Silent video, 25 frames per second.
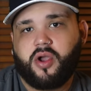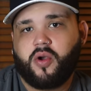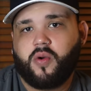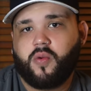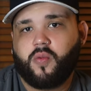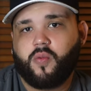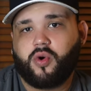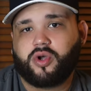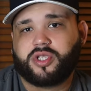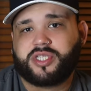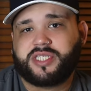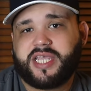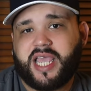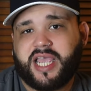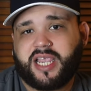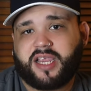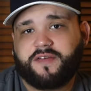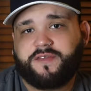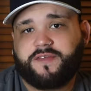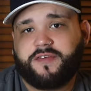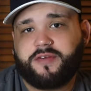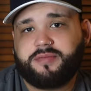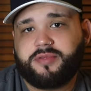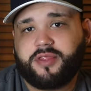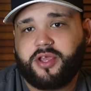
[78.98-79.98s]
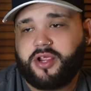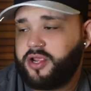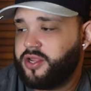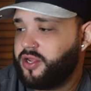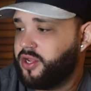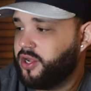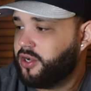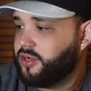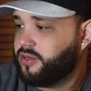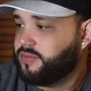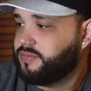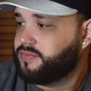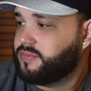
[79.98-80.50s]
we'll take it from there,
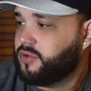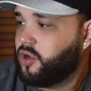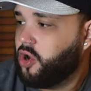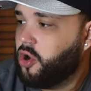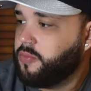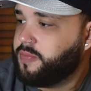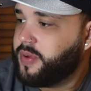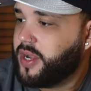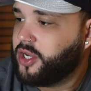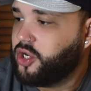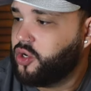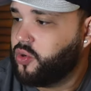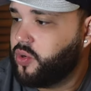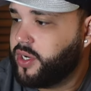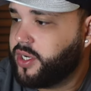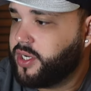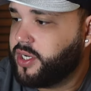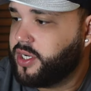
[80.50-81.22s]
y'all. Hope y'all doing